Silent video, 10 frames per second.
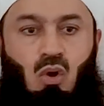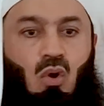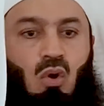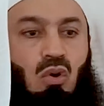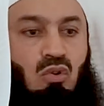
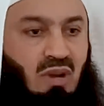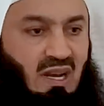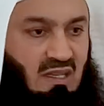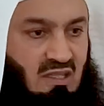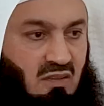or
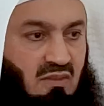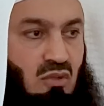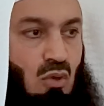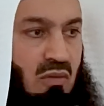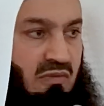
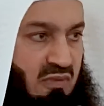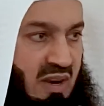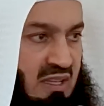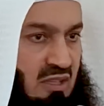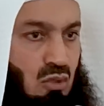relatives or
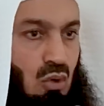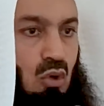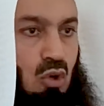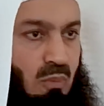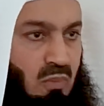friends
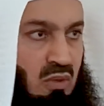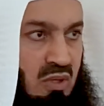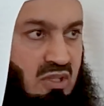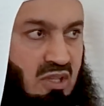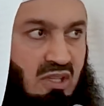or
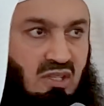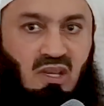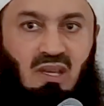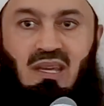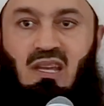communities